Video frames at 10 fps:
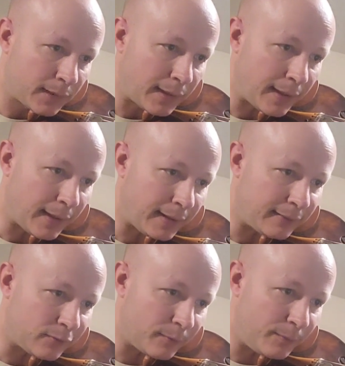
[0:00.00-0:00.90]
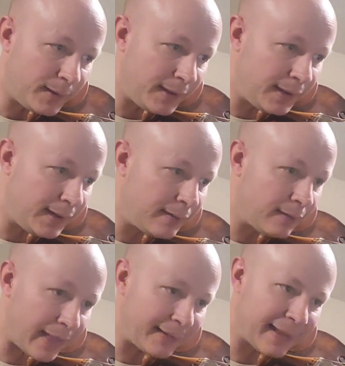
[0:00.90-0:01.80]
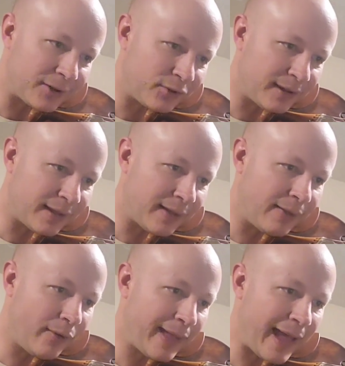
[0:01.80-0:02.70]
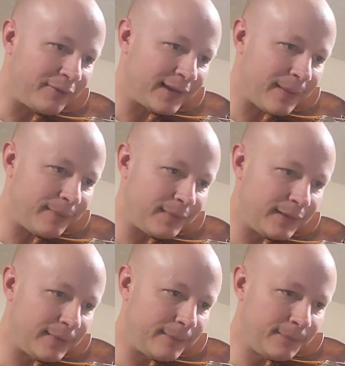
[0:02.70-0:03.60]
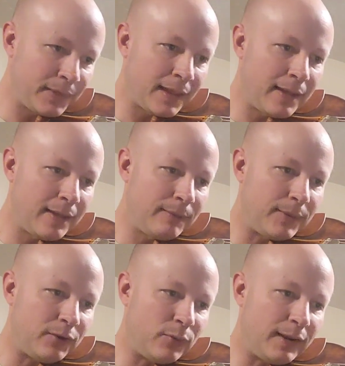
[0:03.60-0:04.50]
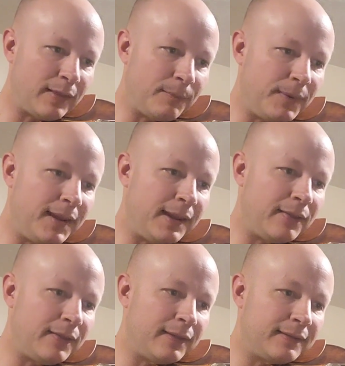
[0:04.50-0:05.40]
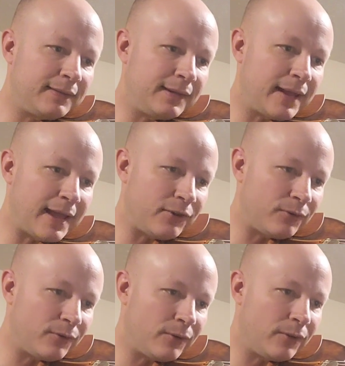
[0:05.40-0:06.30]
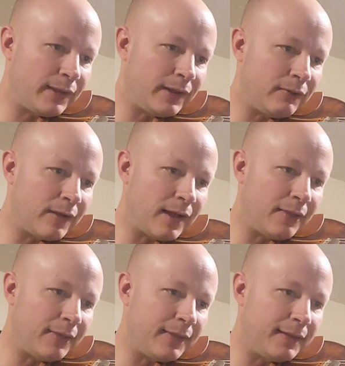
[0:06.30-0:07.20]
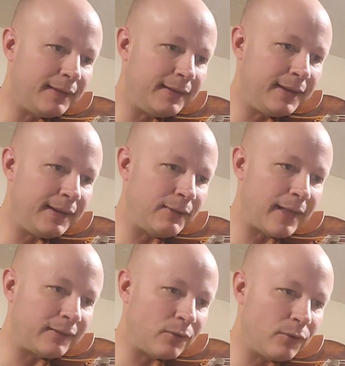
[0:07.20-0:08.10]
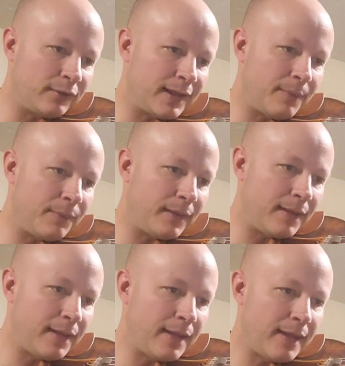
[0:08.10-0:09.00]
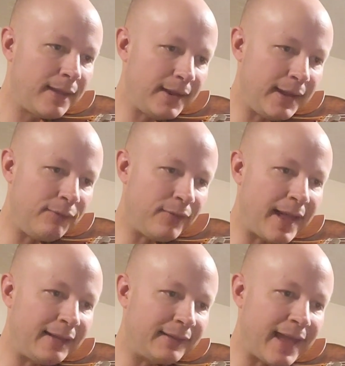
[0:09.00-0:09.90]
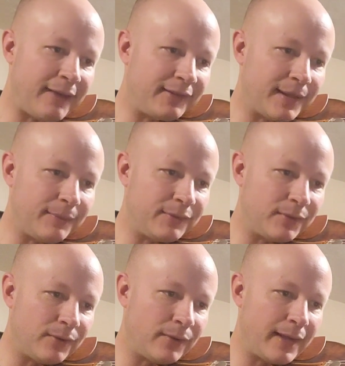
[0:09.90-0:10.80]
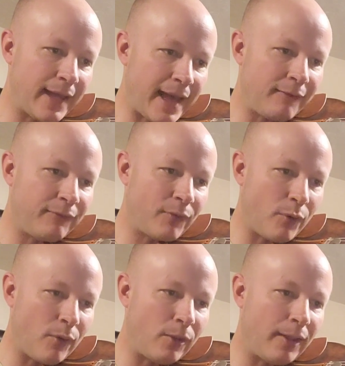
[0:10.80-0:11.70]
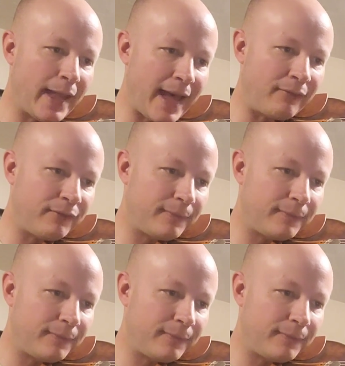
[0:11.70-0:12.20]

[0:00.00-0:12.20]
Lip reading: Okay, so B, that's actually a half step. Between the B and the C natural, then you've got the D, that's a whole step. E flat is a half step, so half, whole, half.